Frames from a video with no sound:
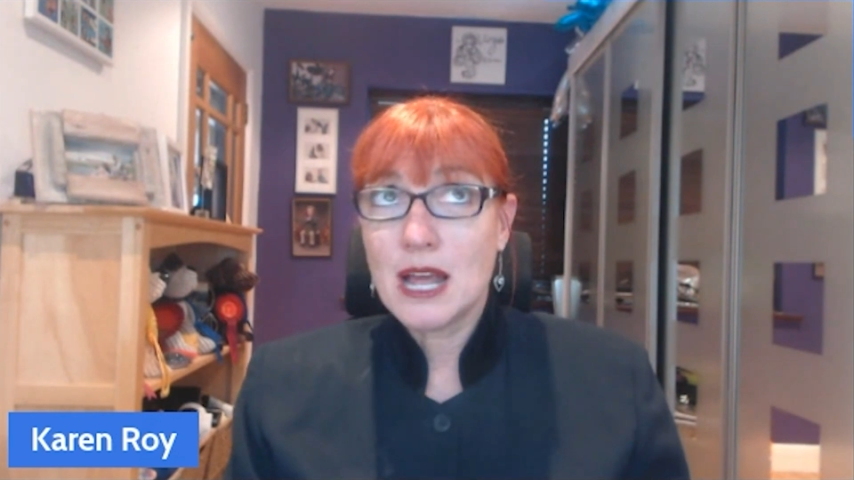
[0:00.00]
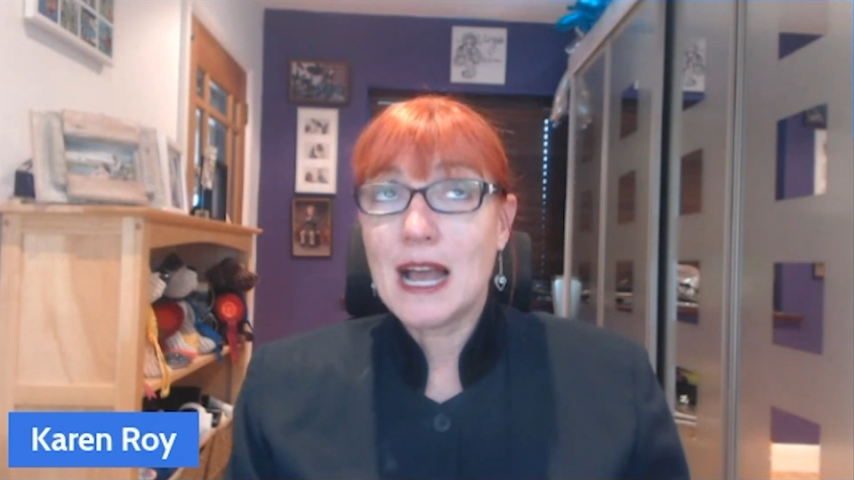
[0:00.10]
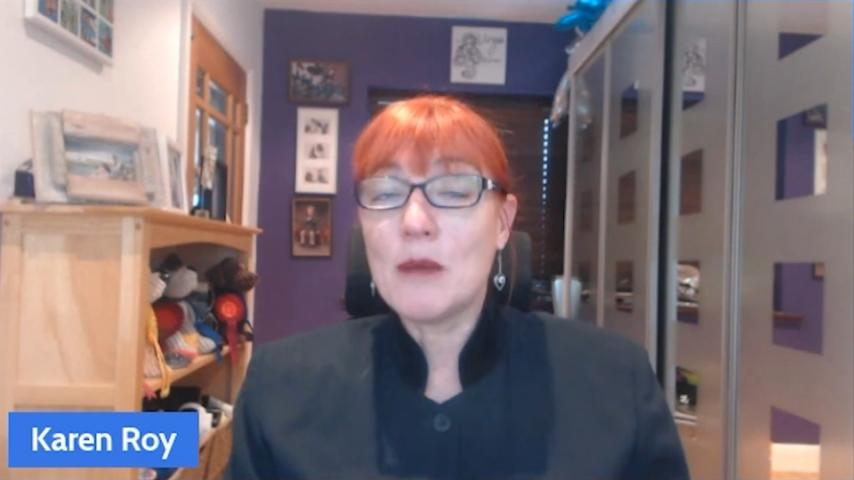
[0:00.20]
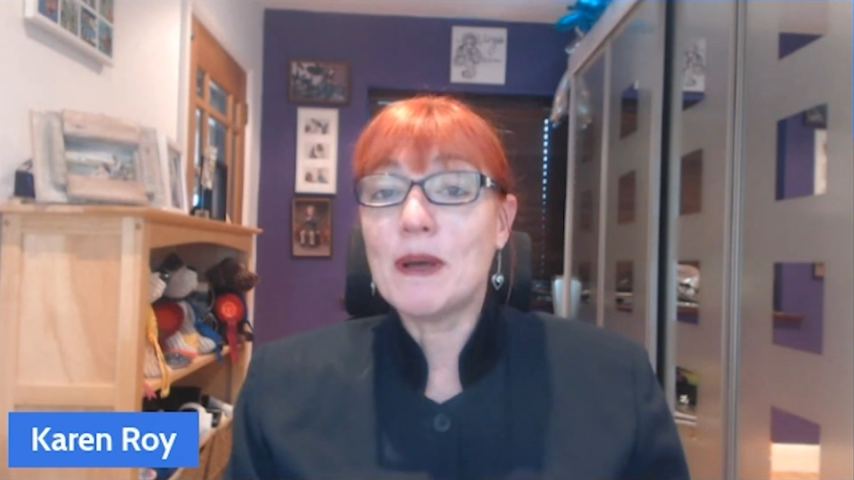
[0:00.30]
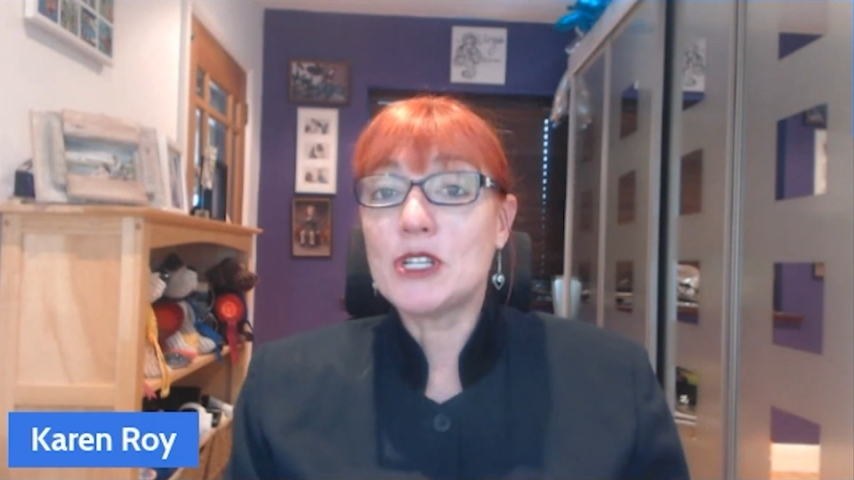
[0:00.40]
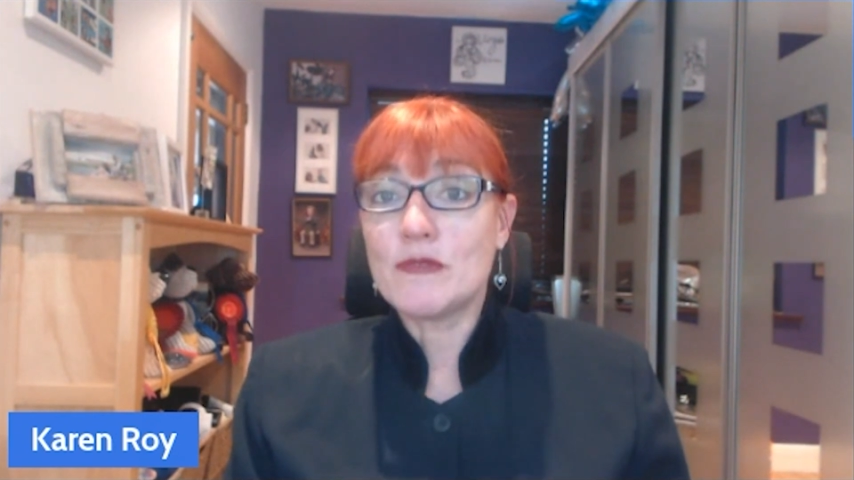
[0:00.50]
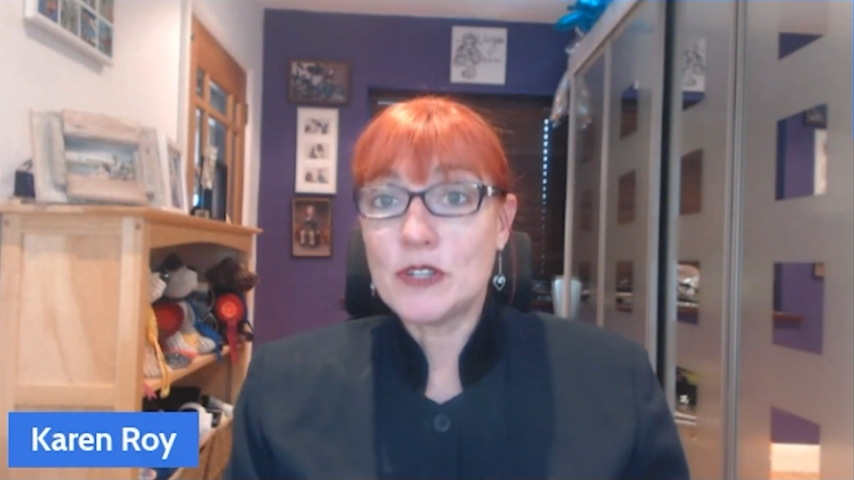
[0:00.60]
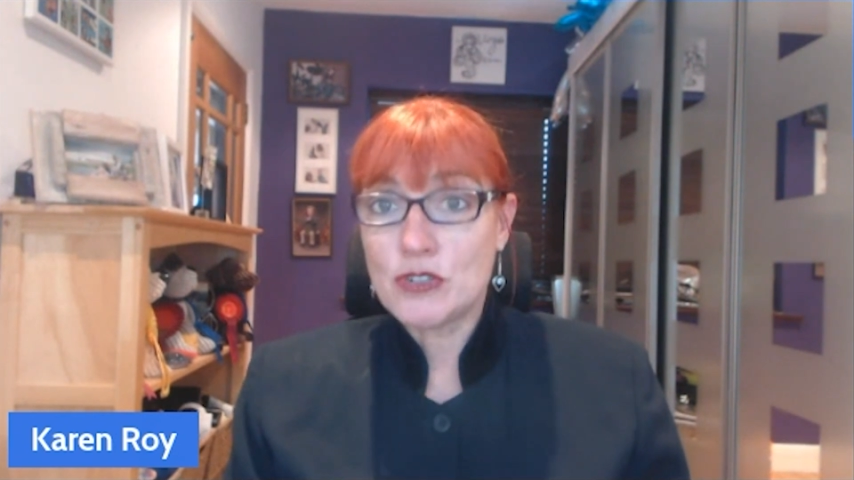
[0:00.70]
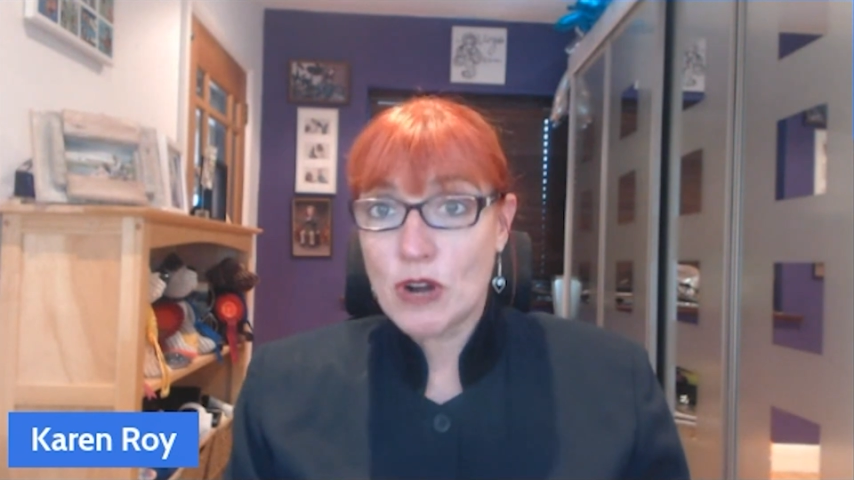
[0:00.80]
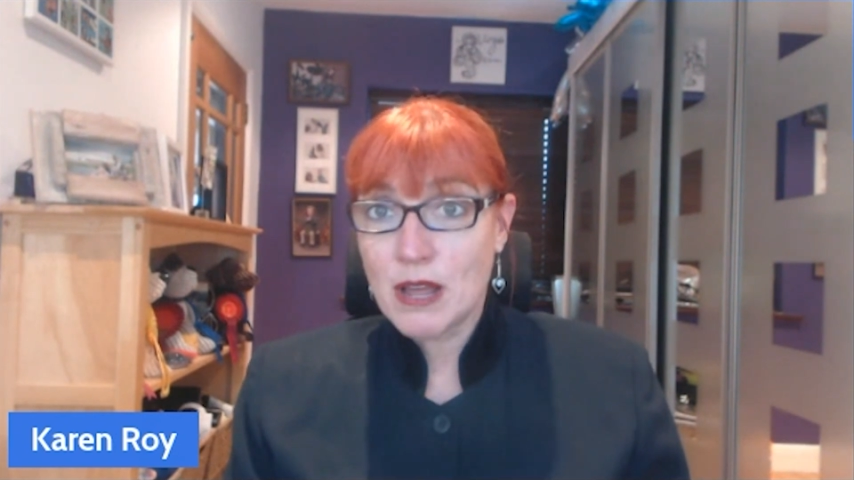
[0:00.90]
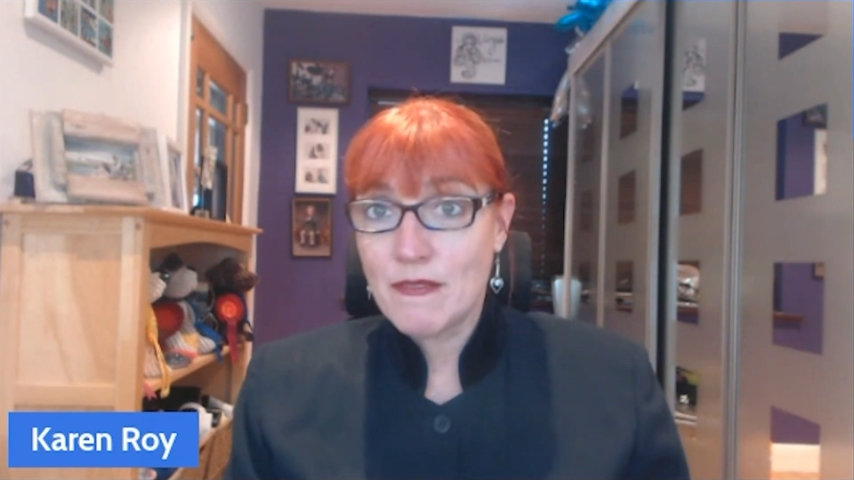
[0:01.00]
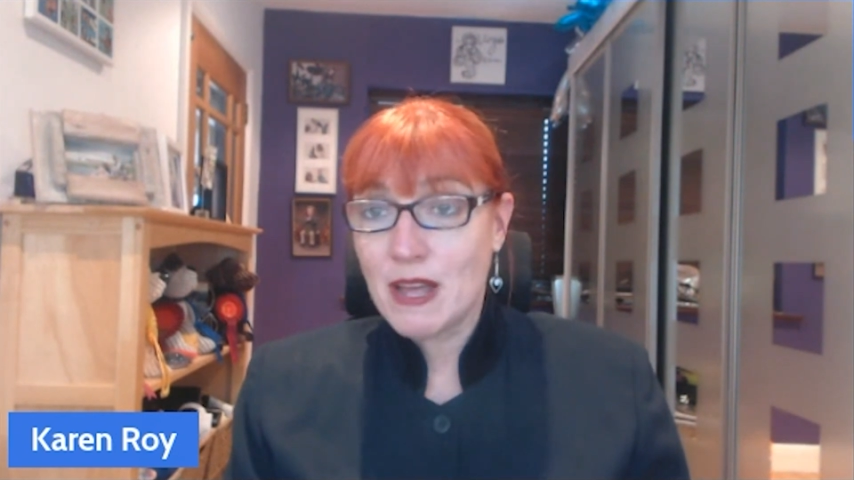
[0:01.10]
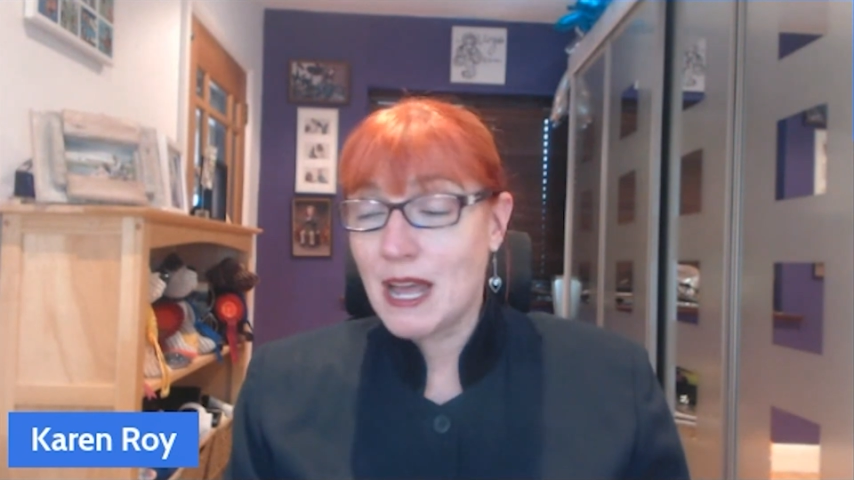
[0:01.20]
how much of a driver,